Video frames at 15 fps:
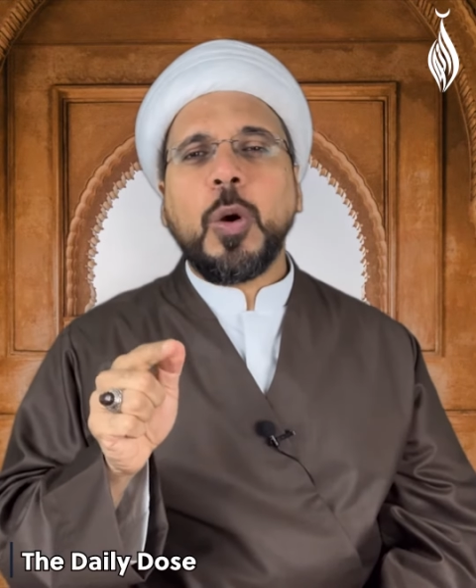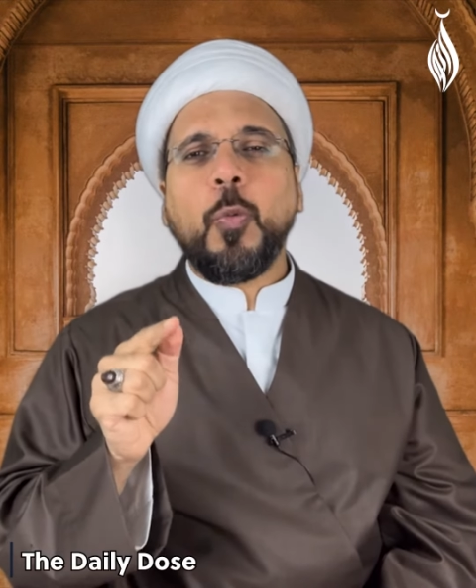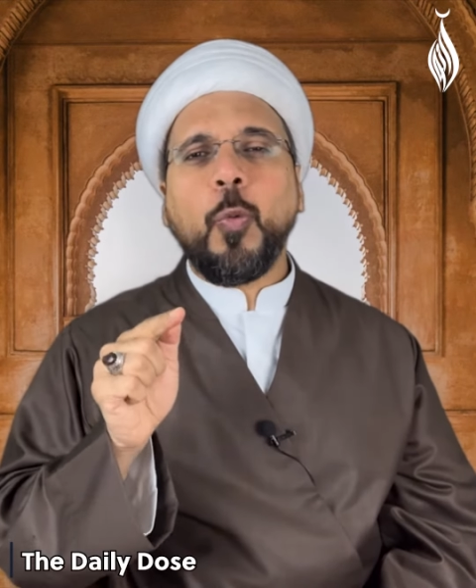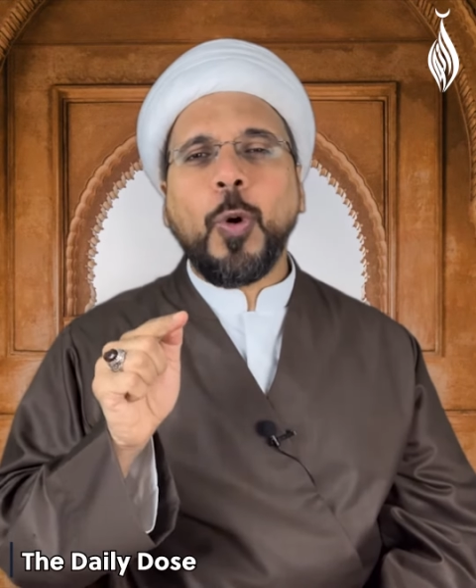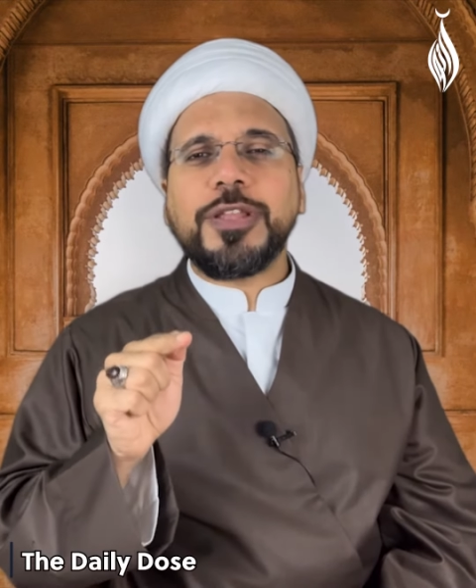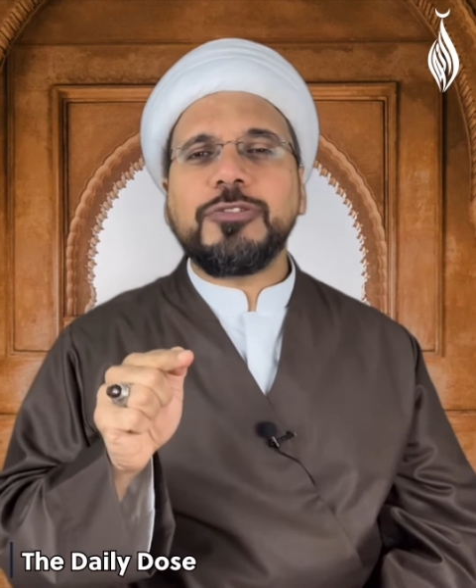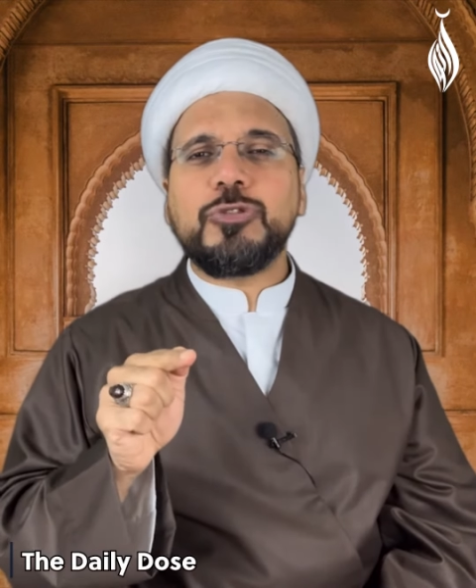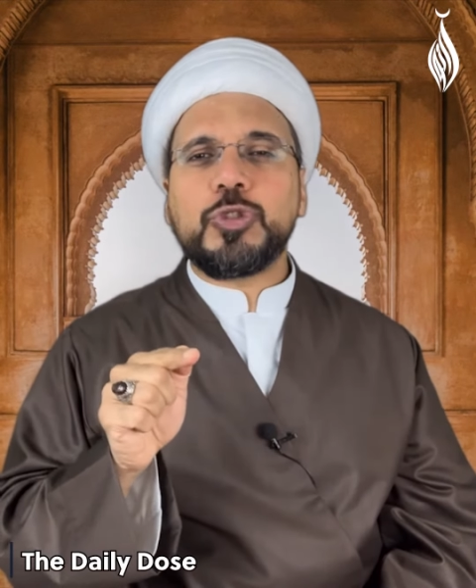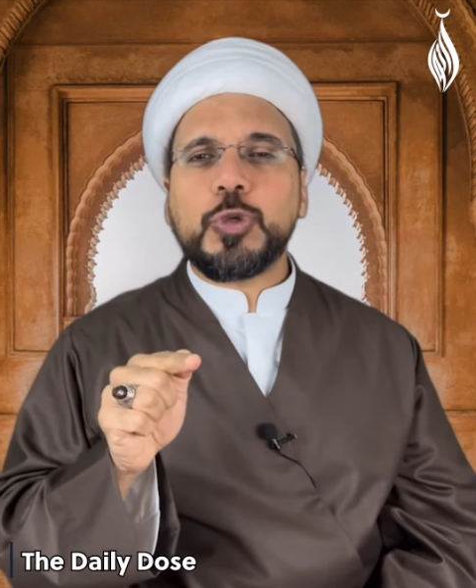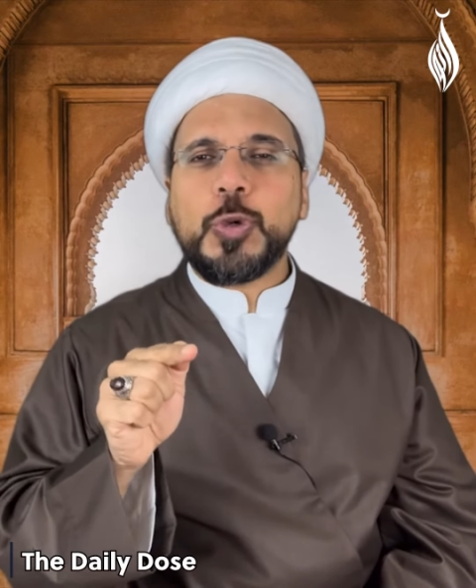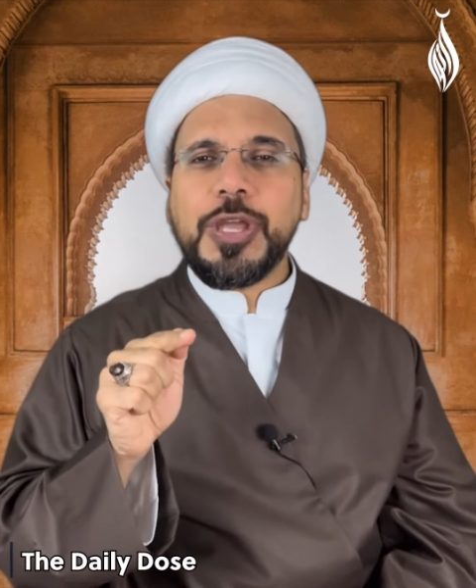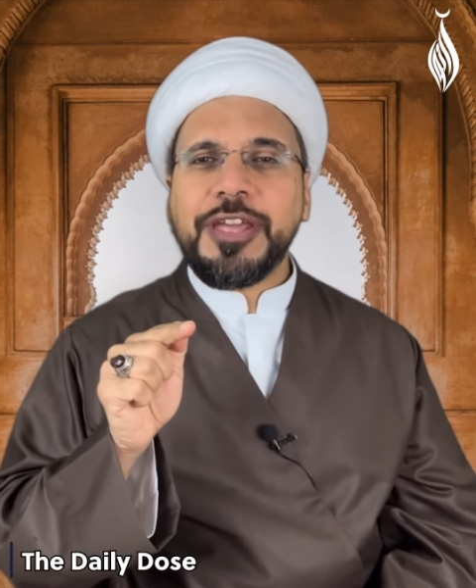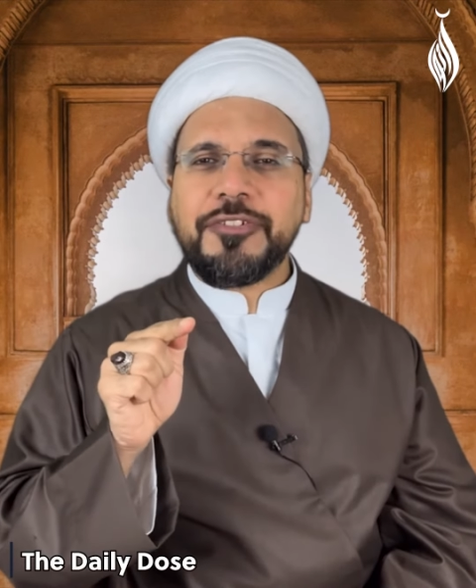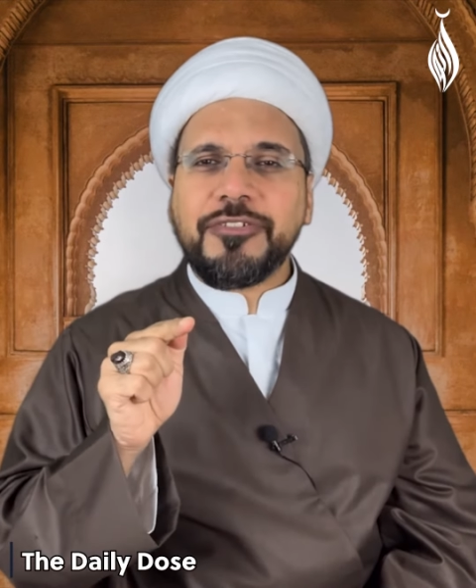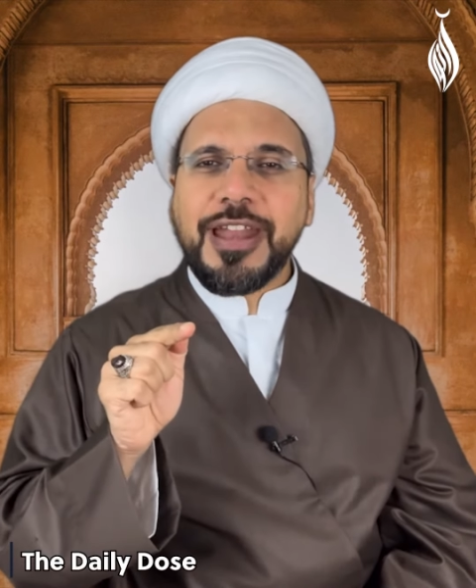want to
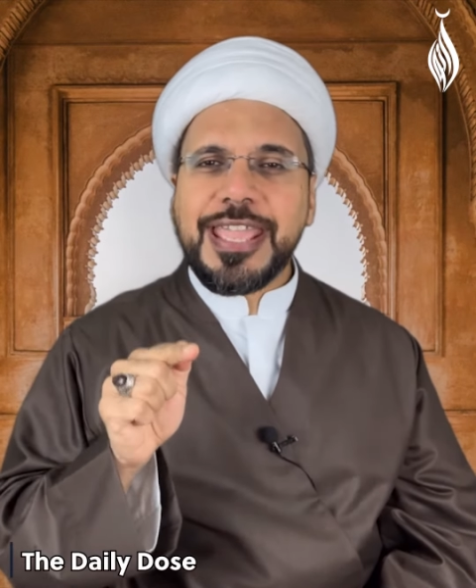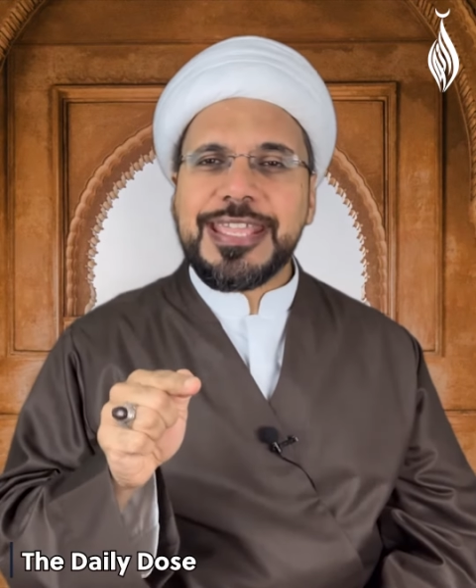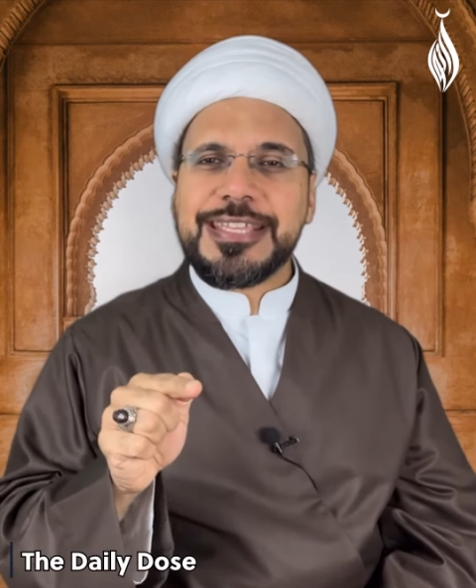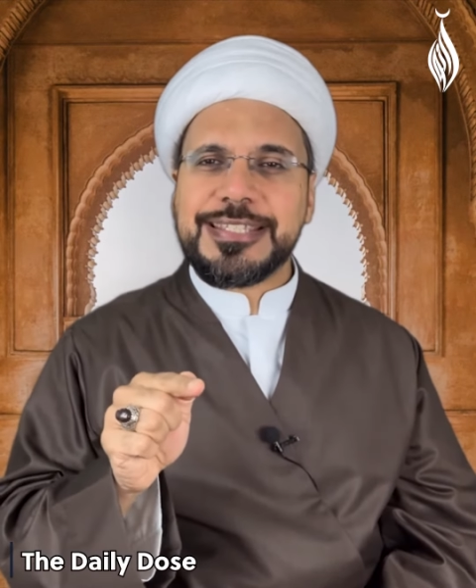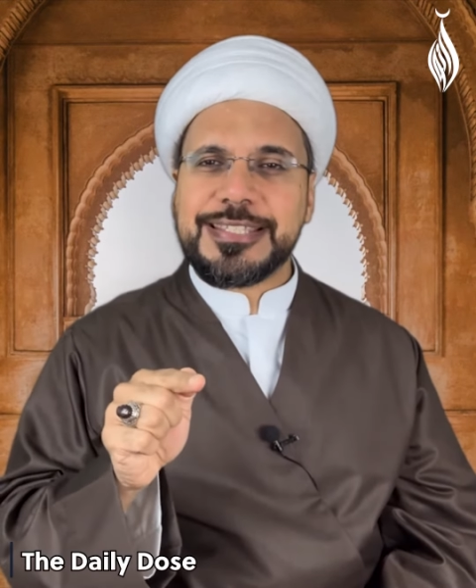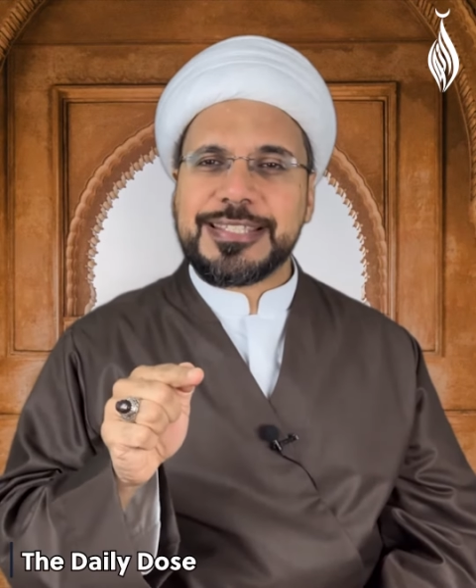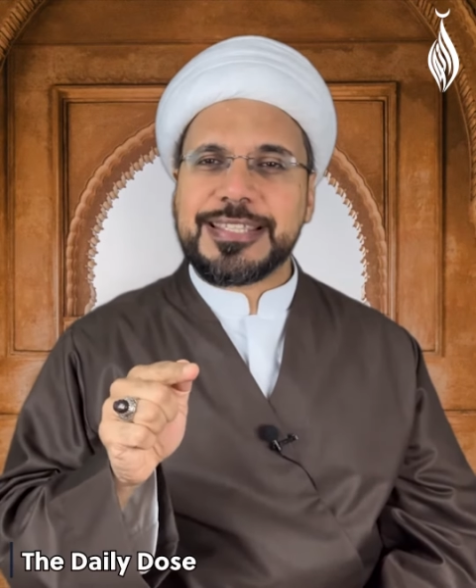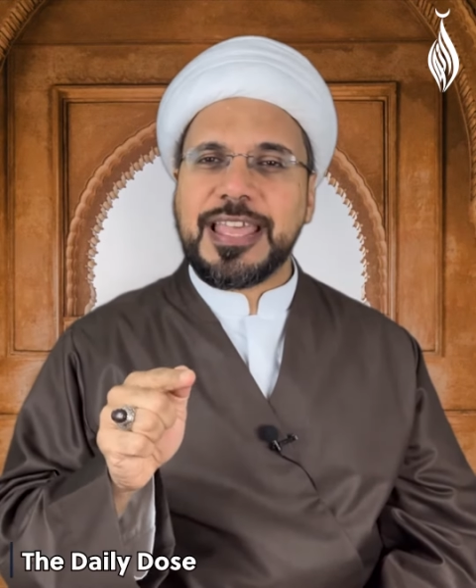erase